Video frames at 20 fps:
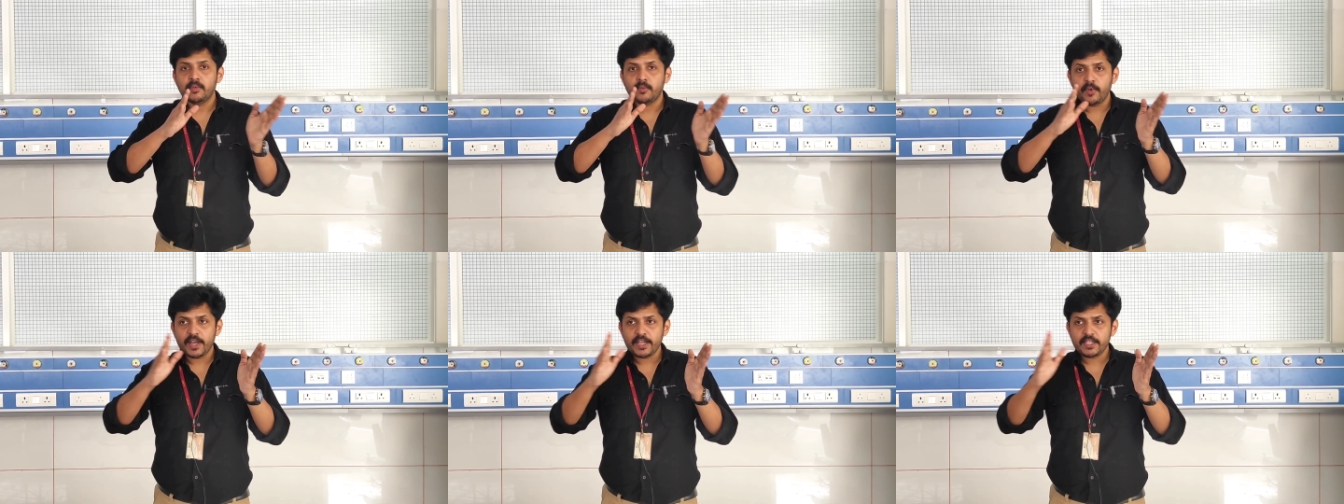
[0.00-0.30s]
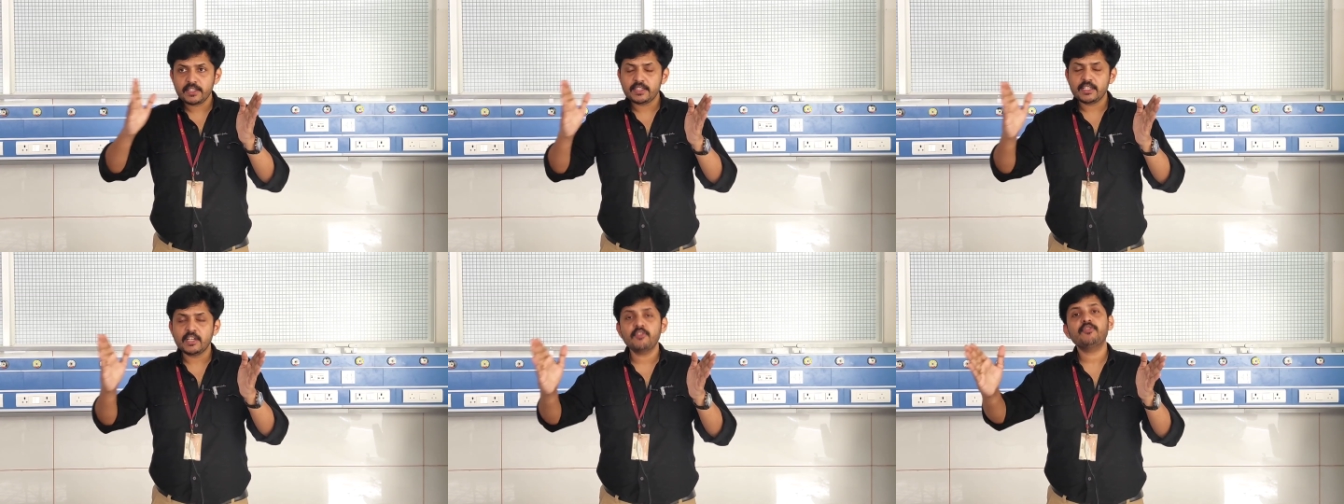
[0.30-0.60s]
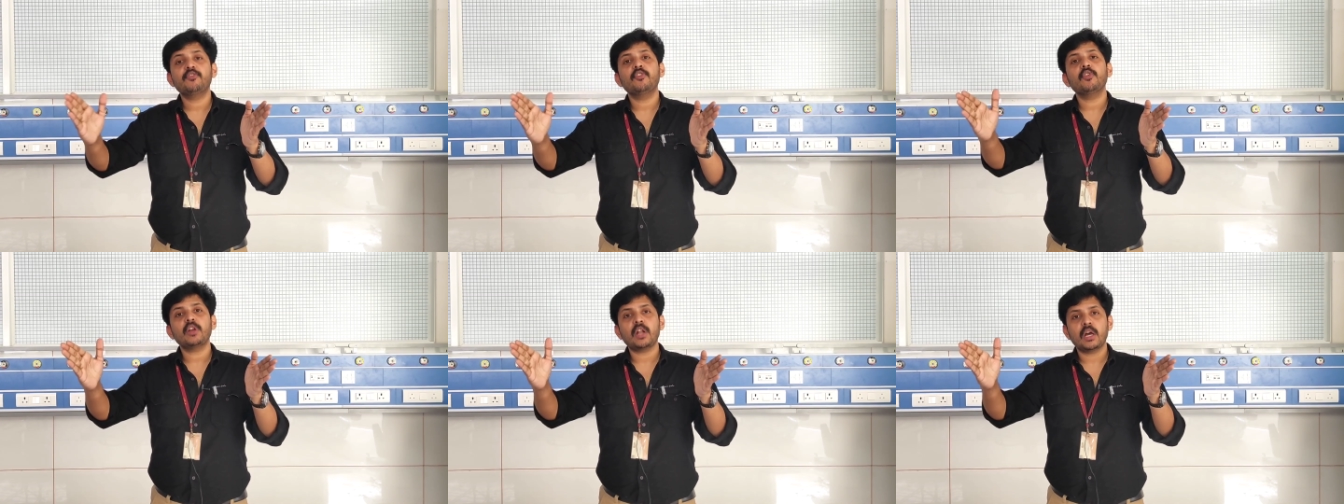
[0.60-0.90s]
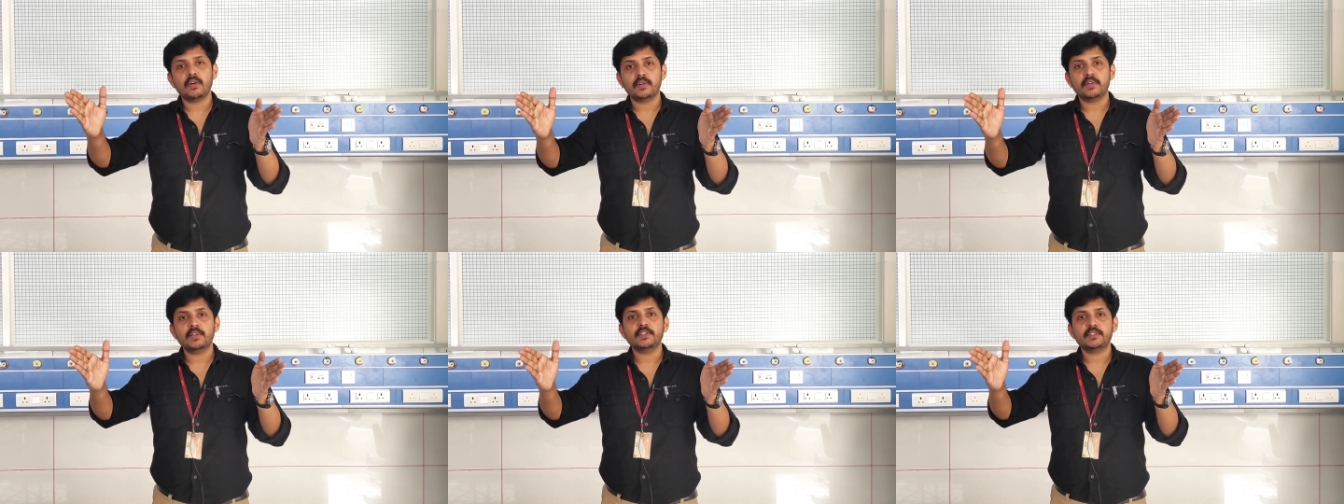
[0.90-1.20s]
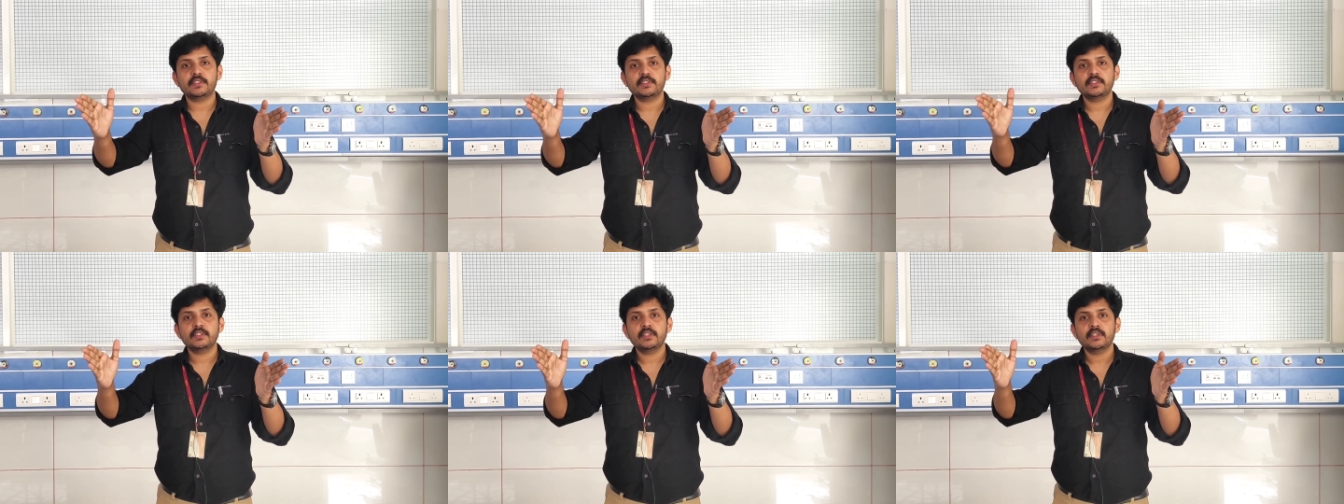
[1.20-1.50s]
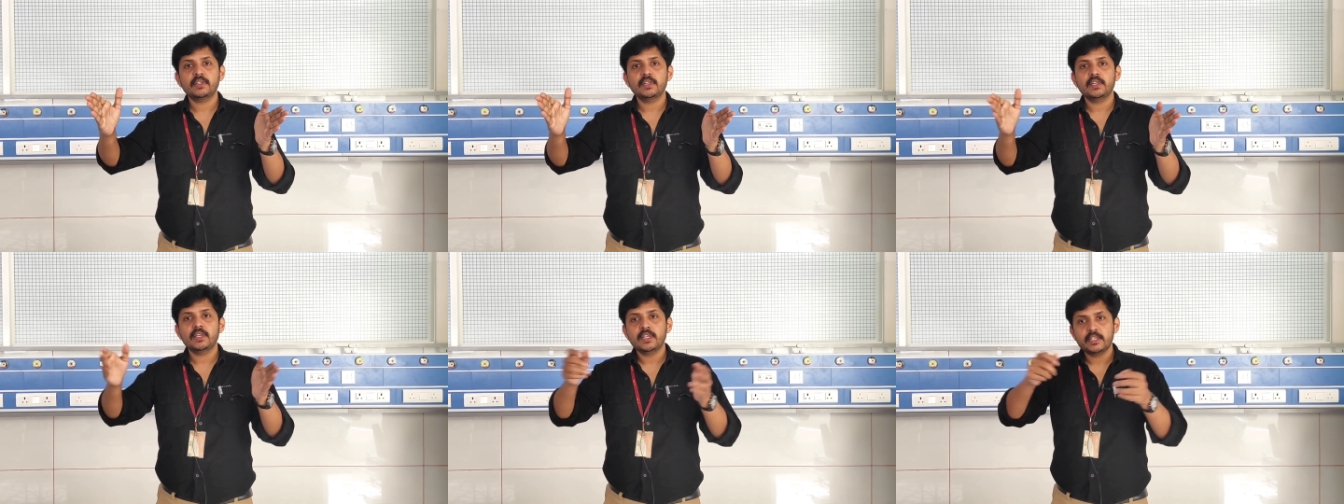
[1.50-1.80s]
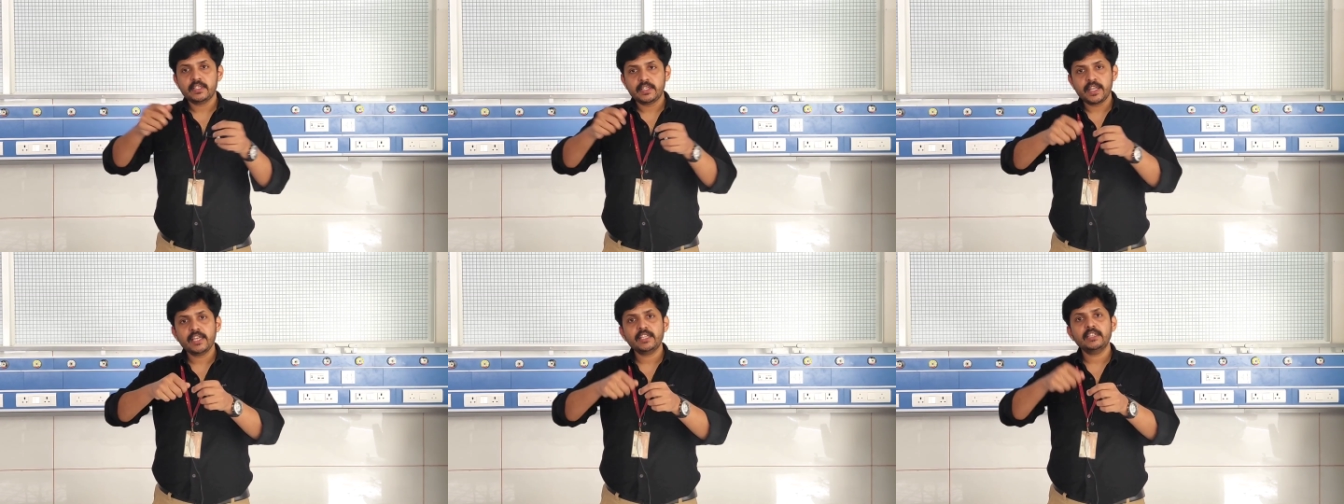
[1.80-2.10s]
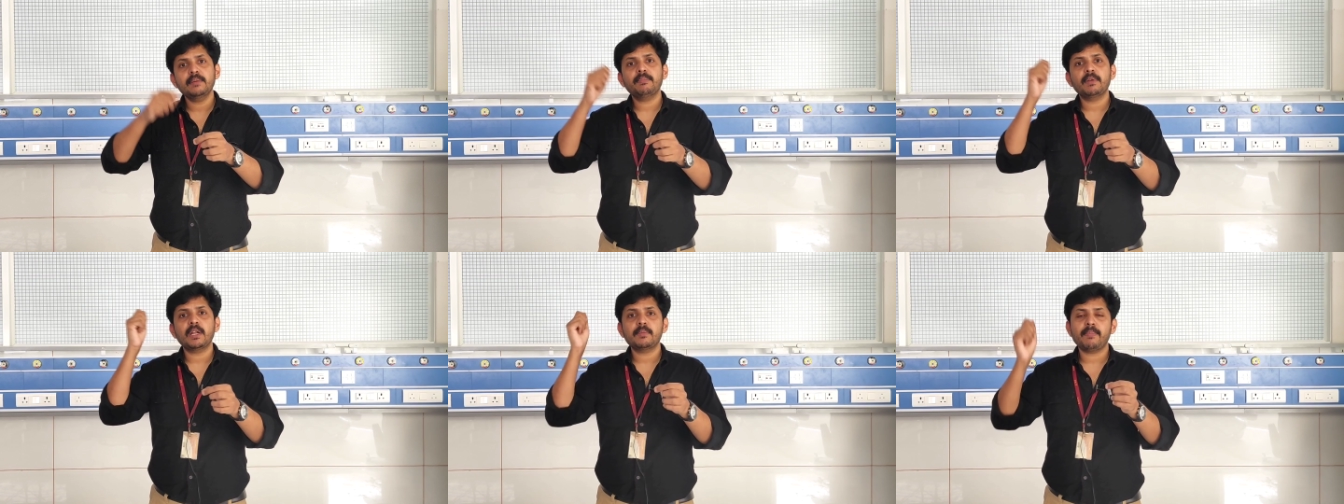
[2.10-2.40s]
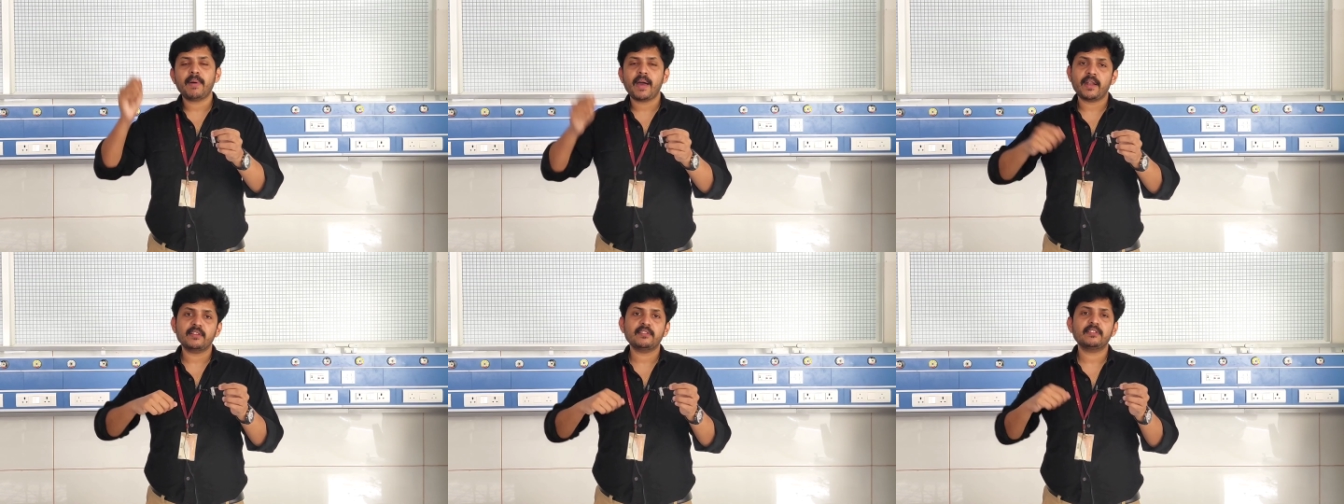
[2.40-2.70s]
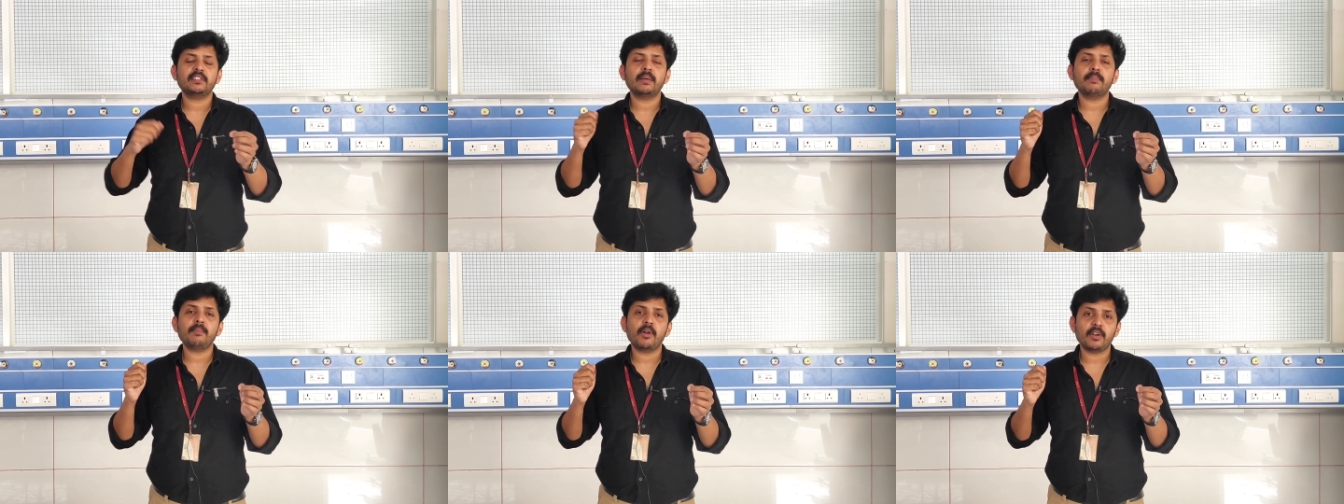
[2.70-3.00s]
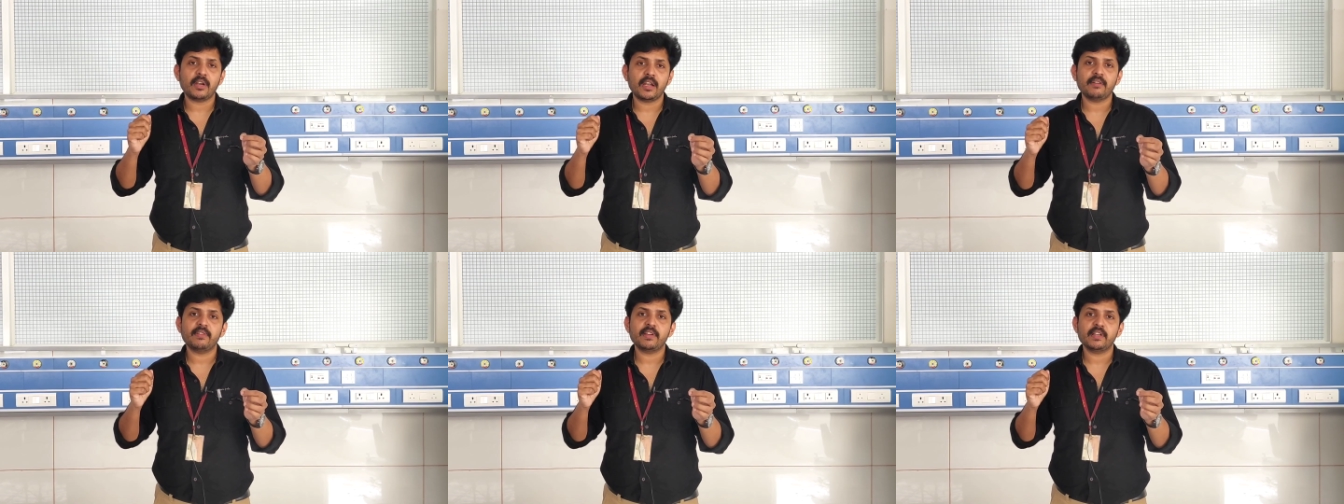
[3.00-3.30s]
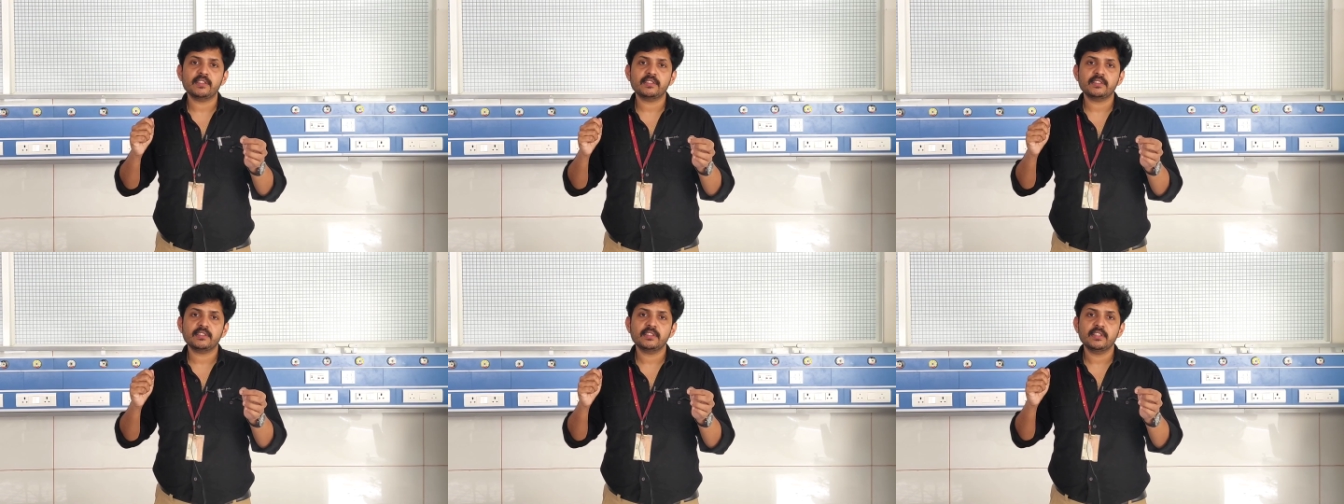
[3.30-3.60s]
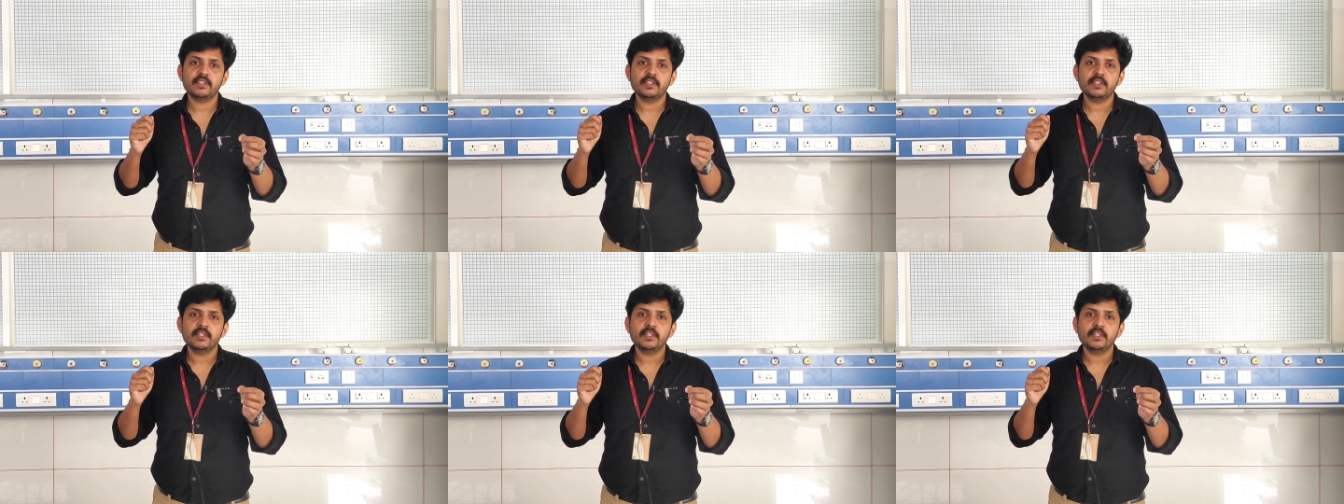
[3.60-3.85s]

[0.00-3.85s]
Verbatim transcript: wait till four hours, take the blood paracetamol levels.